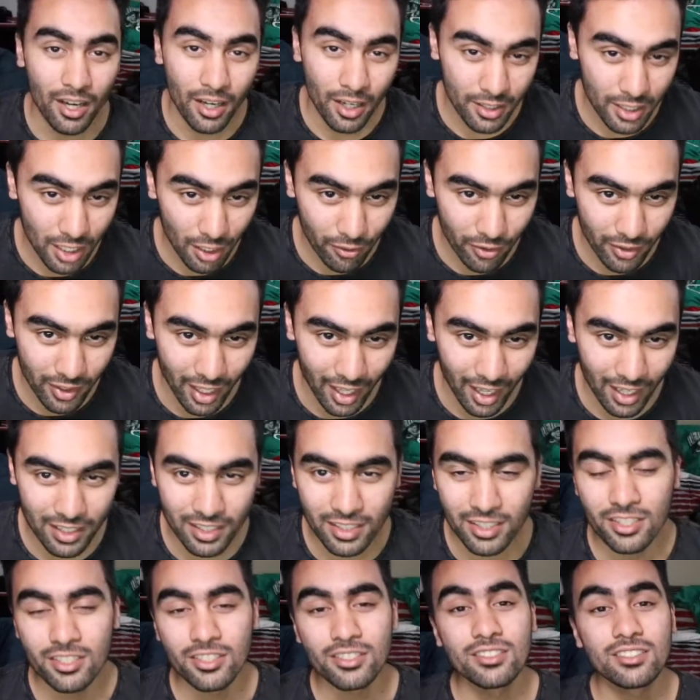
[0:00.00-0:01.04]
Enough of that.
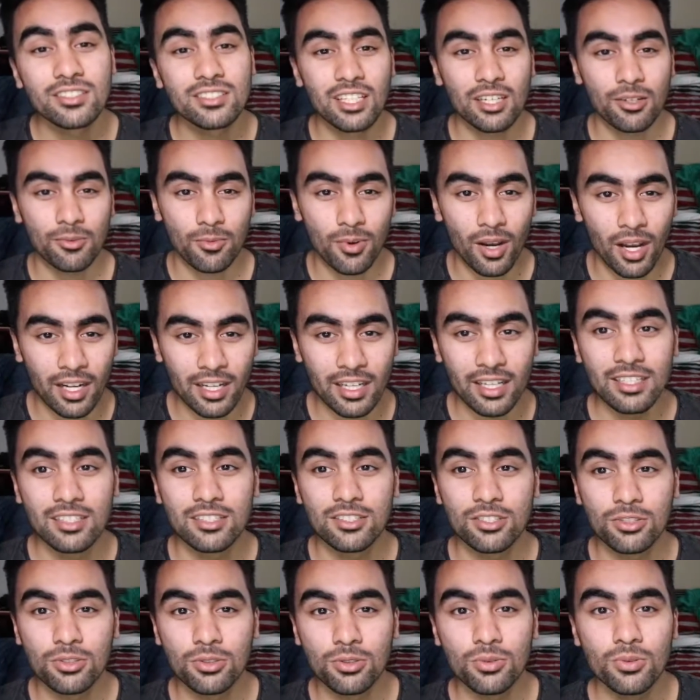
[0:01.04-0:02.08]
Let's get right
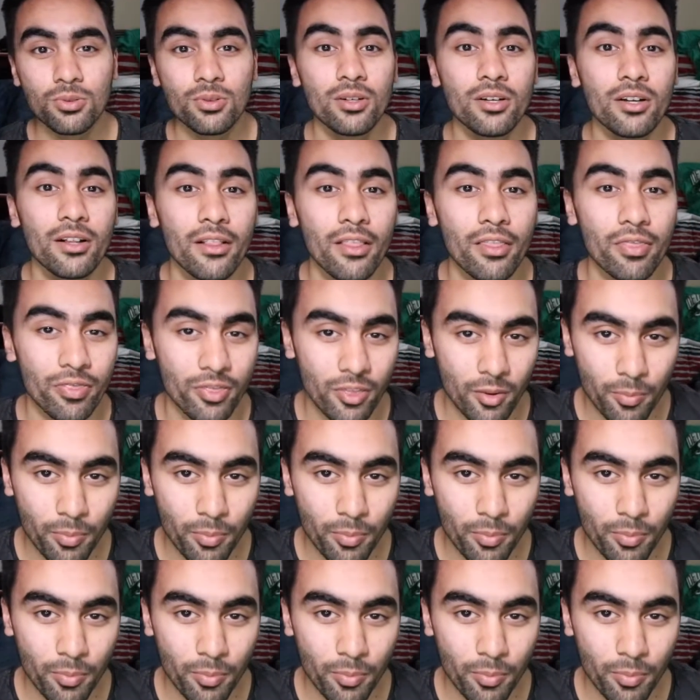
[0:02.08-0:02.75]
into the